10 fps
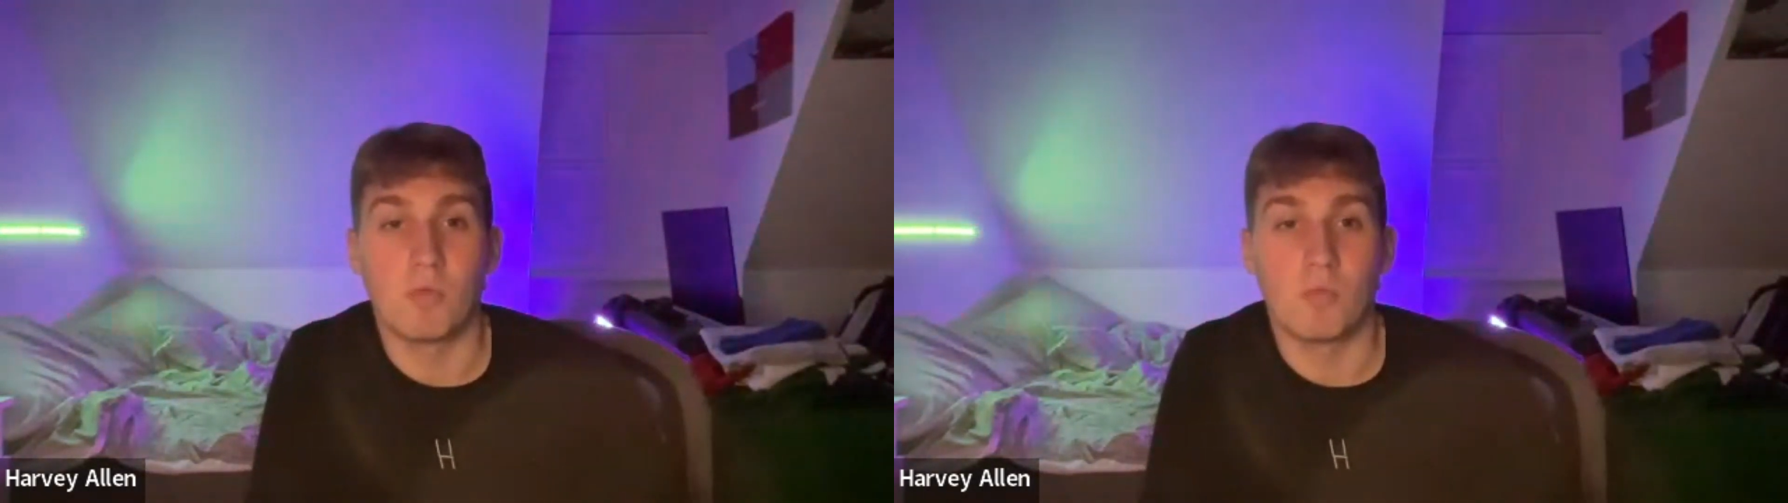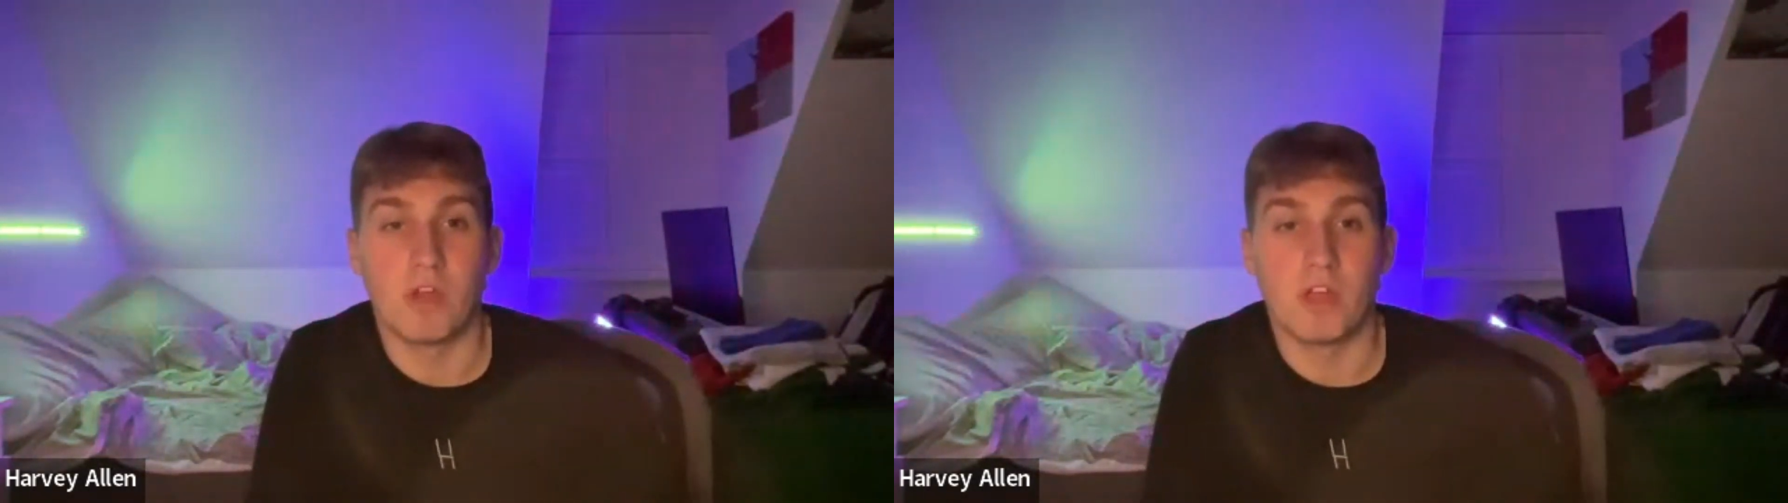
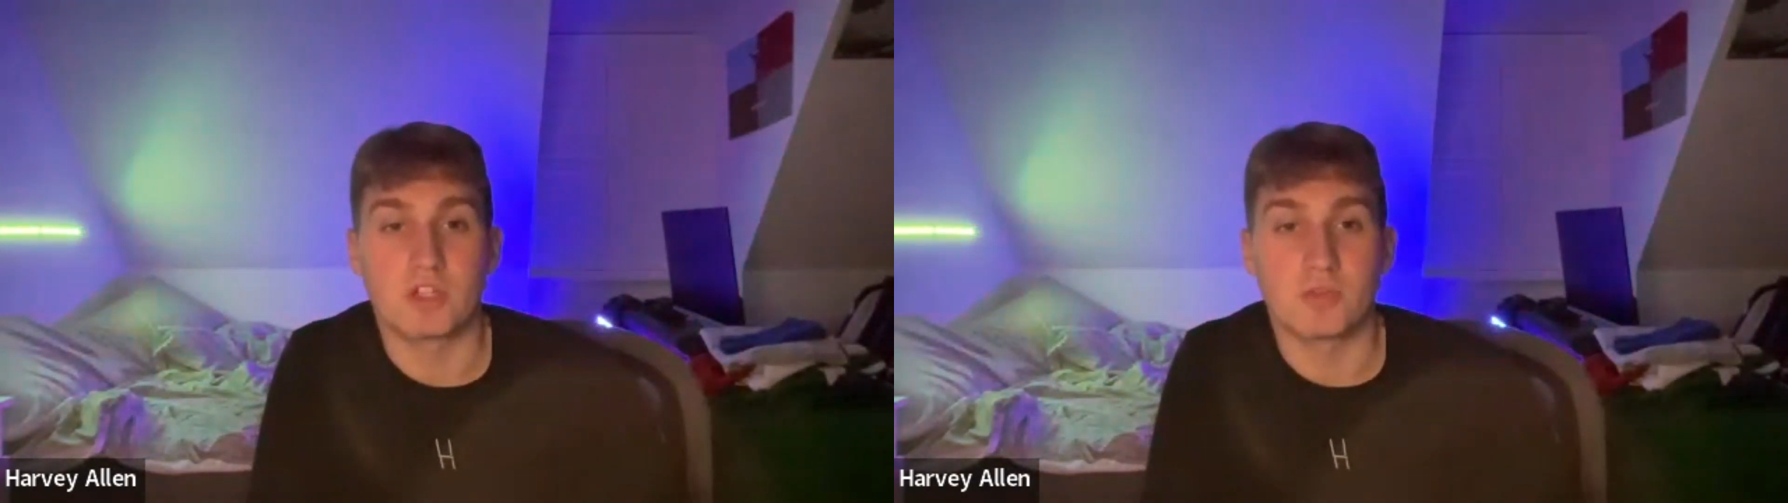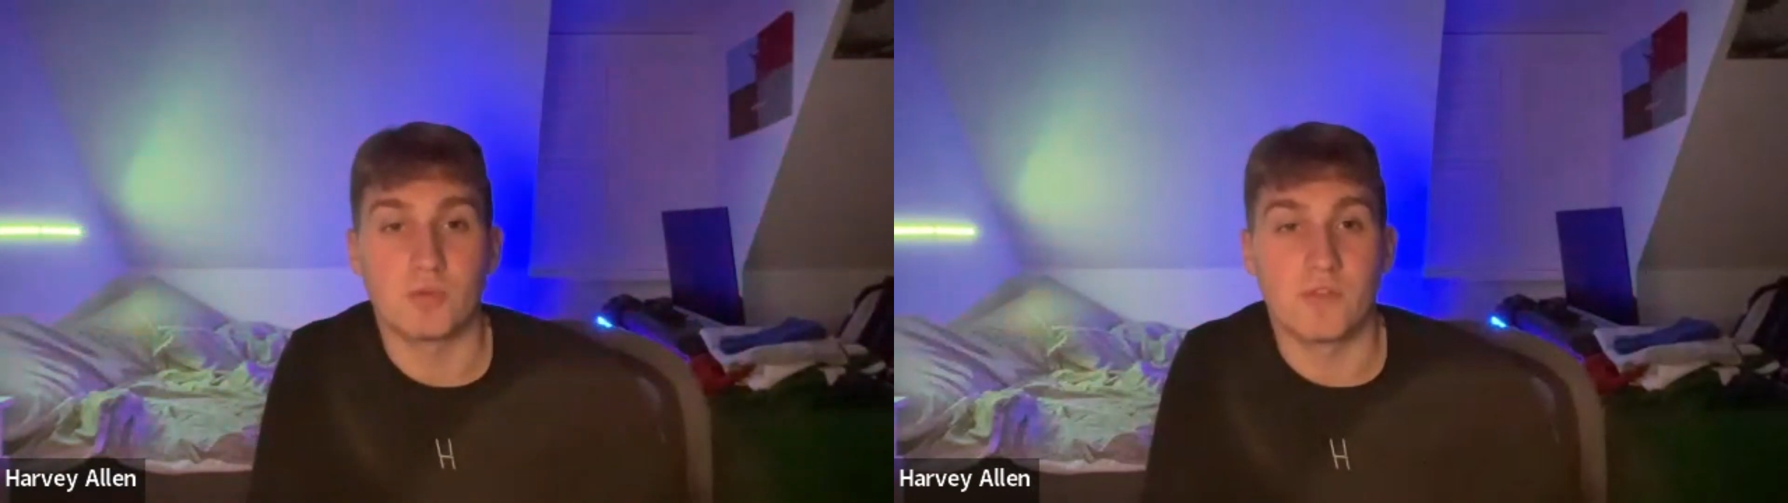
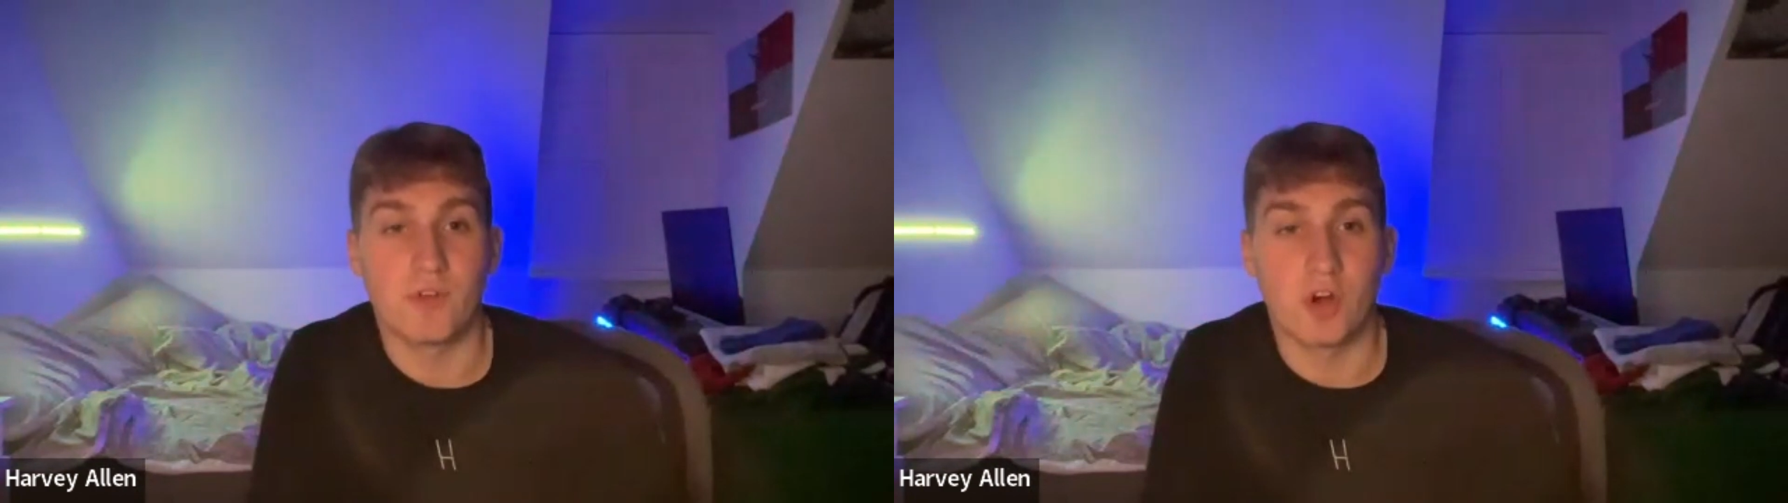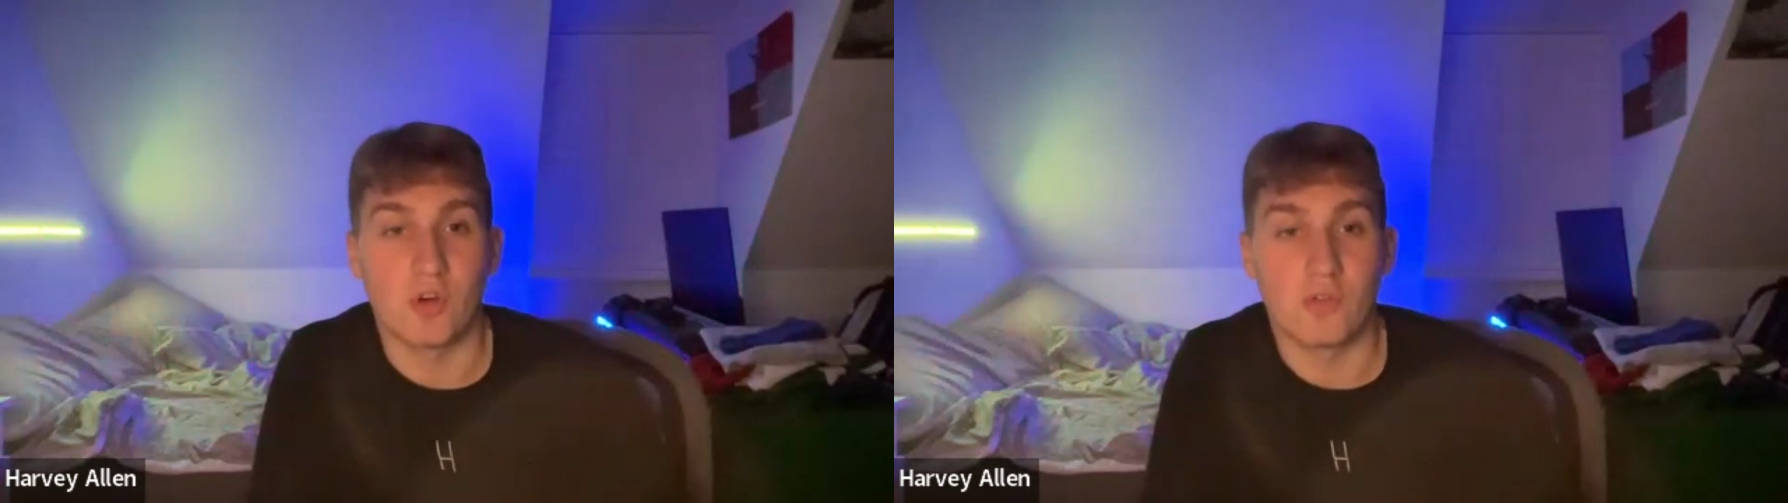which will
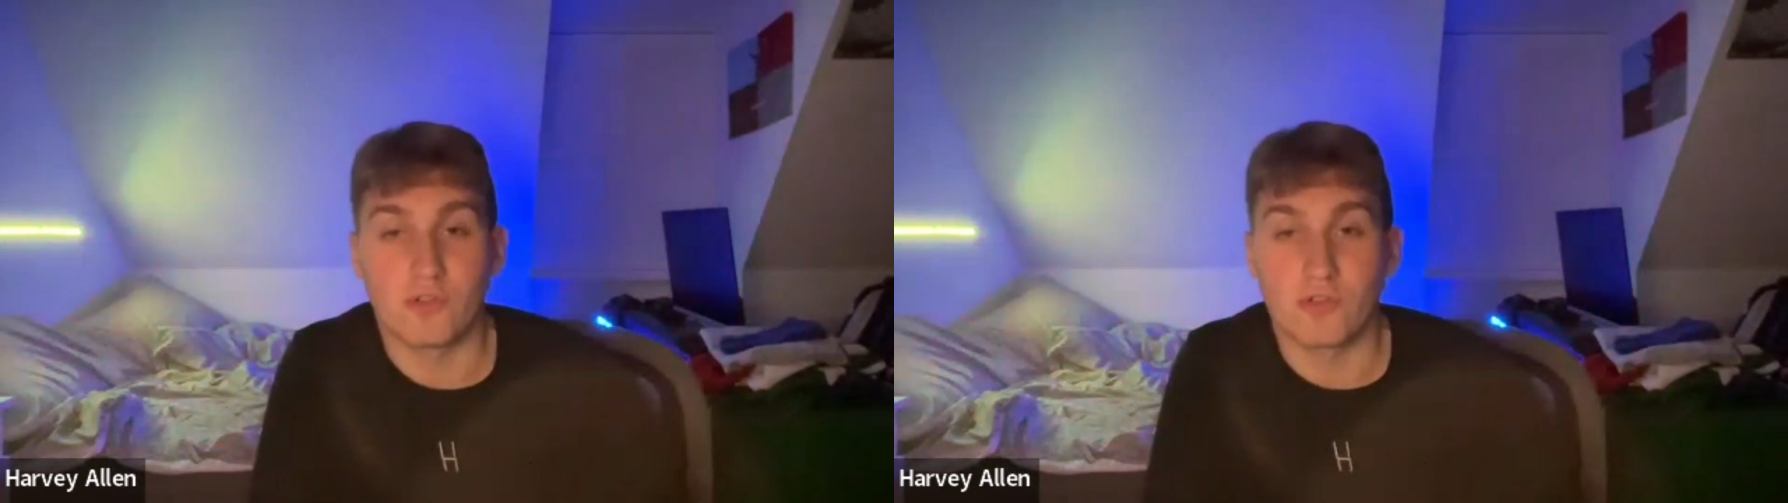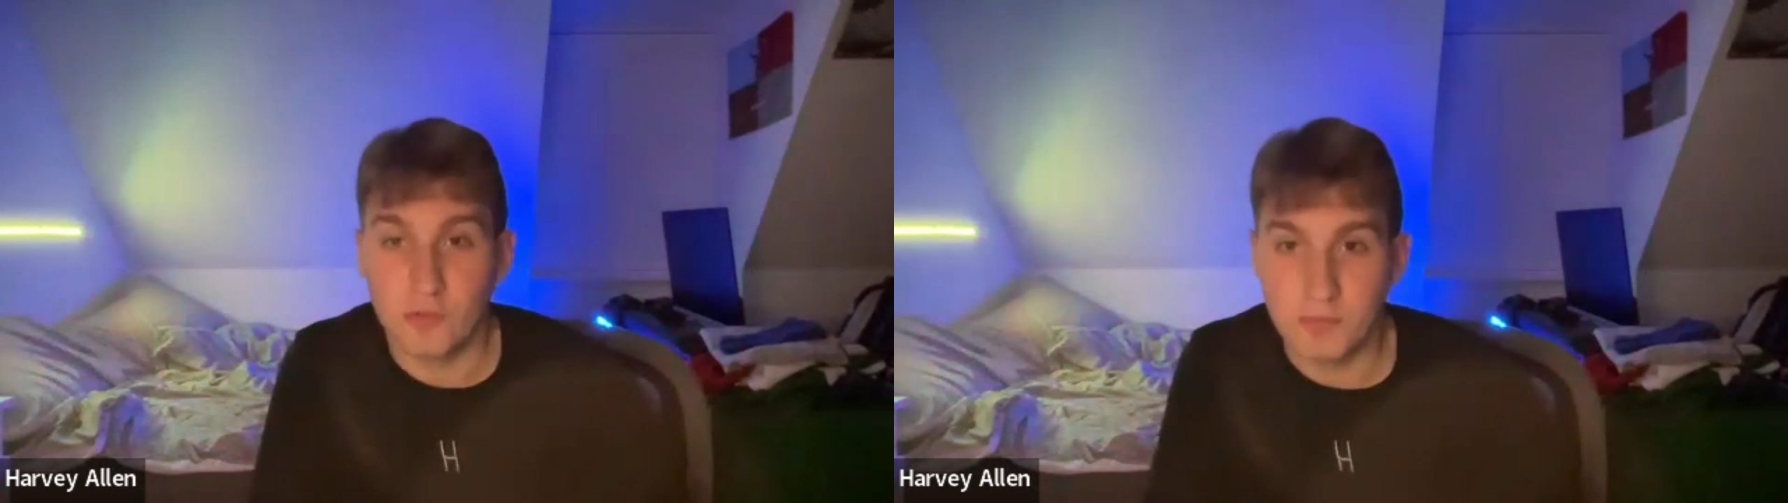involve
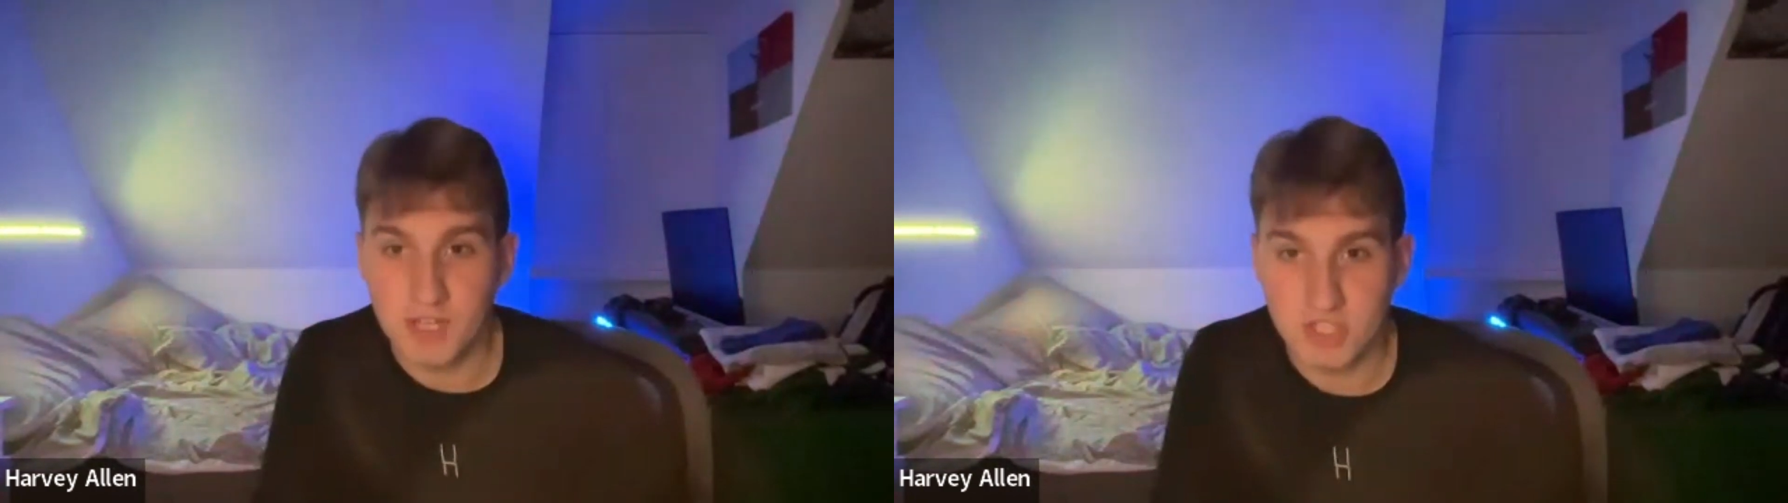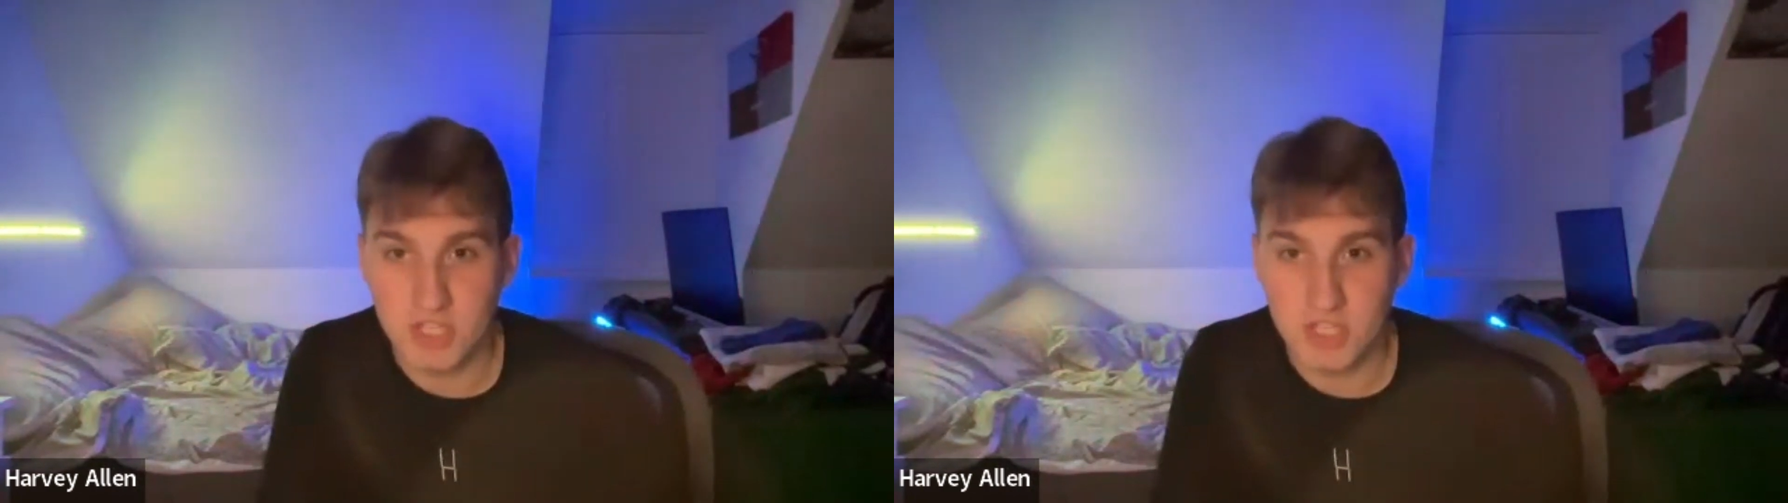from next